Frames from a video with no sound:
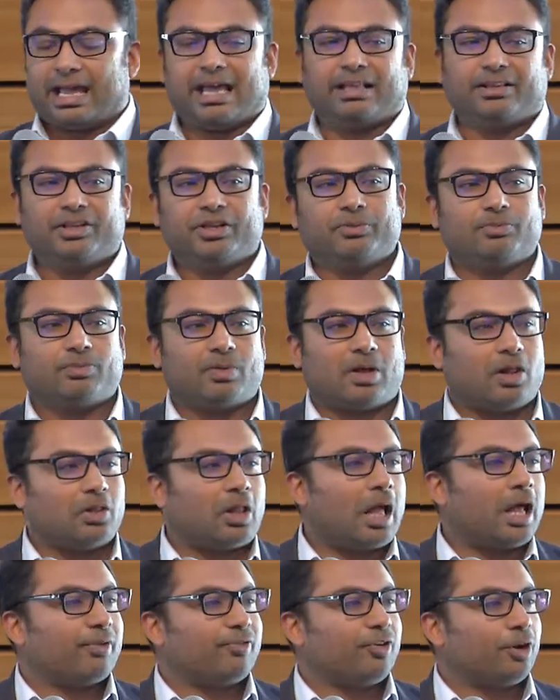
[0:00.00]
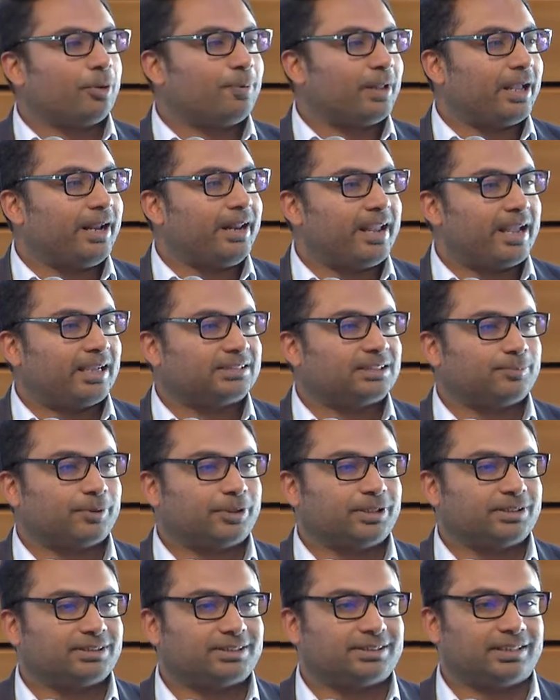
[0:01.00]
And a lot of you are planning
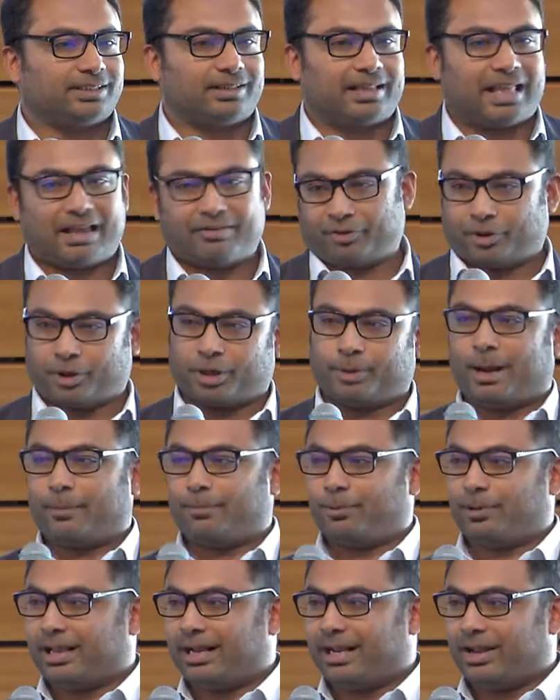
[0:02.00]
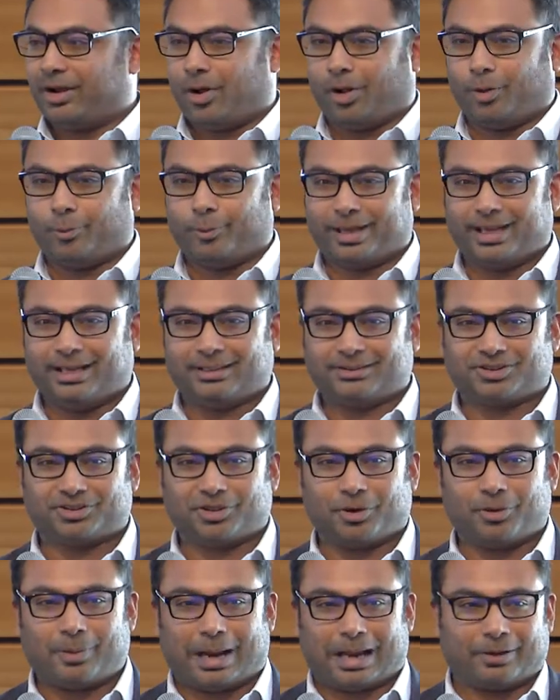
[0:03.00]
experts and have heard about planning all week,
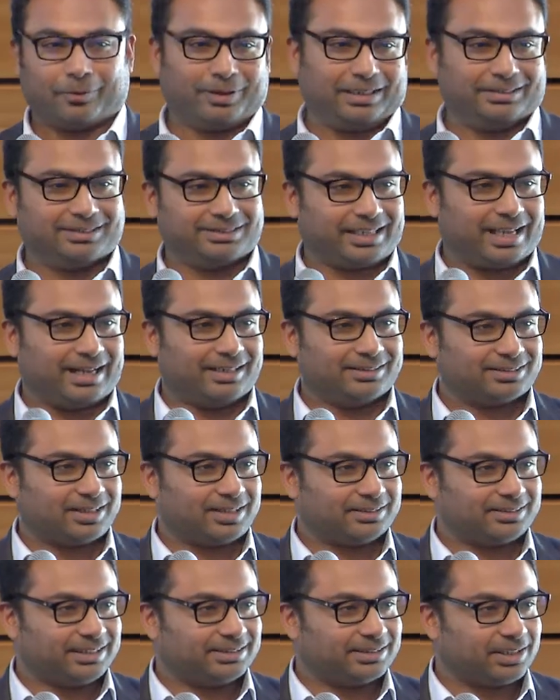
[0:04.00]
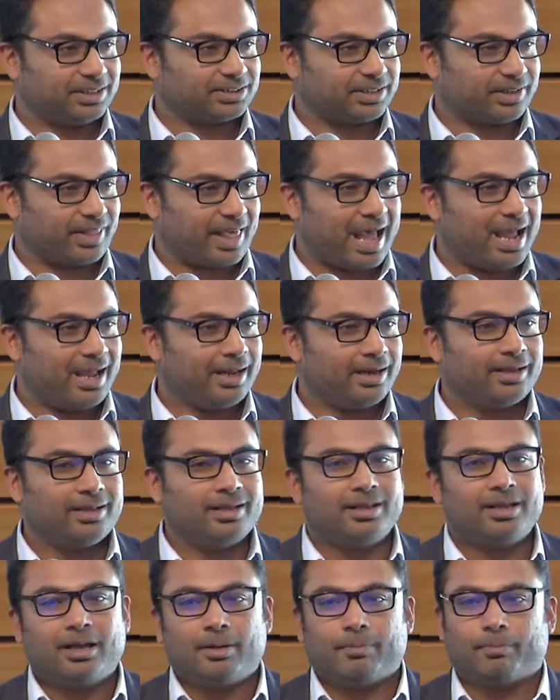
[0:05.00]
so I don't need to get into the details of that.
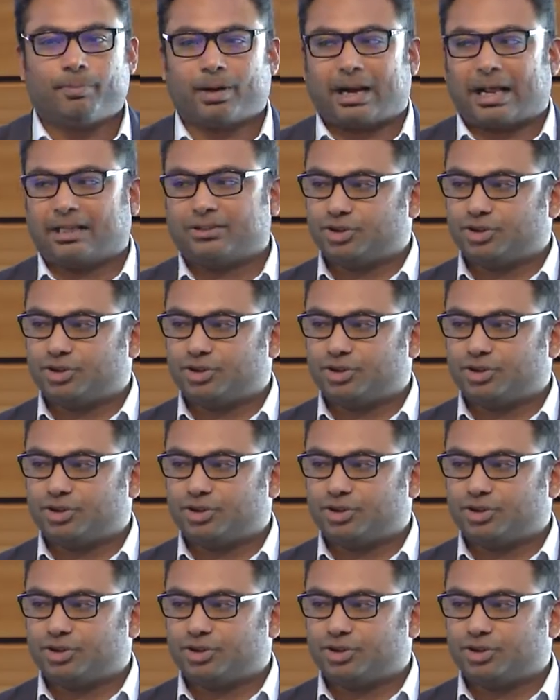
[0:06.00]
But I